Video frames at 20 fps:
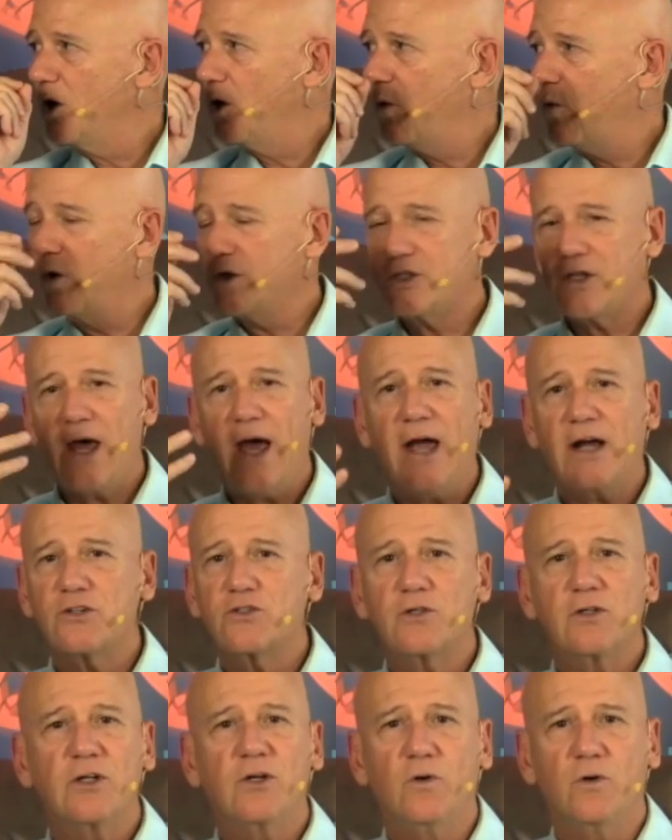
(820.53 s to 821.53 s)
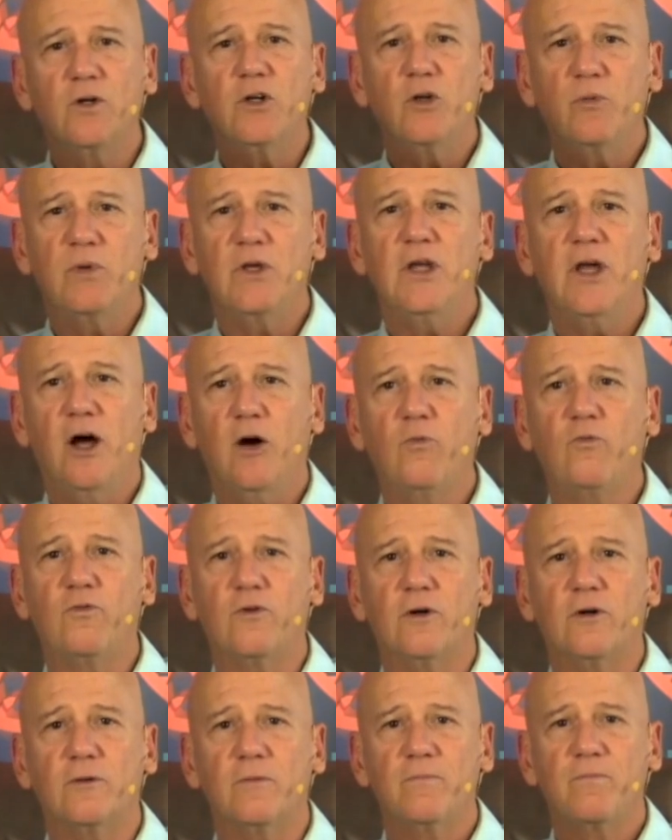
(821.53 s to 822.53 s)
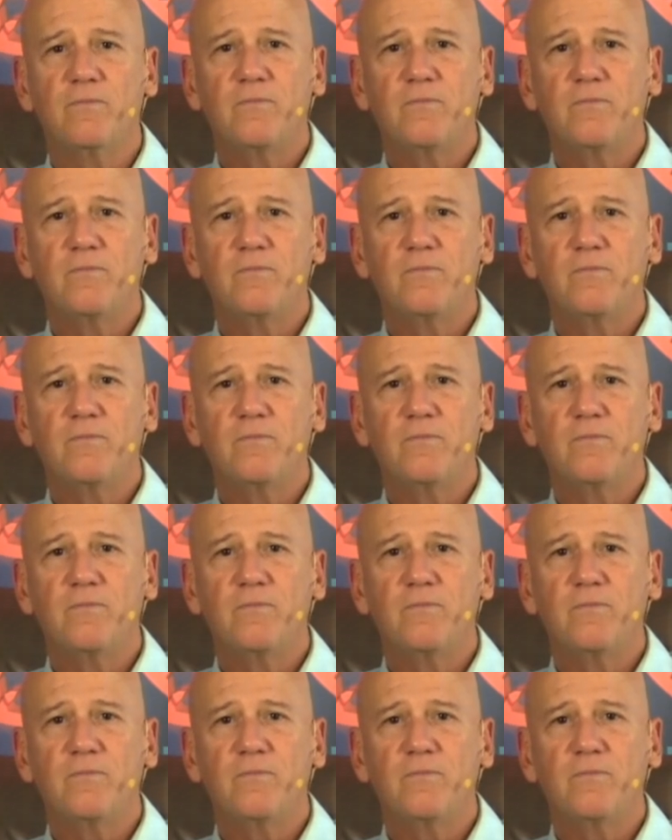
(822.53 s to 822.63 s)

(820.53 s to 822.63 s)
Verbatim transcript: what's actually going to be helpful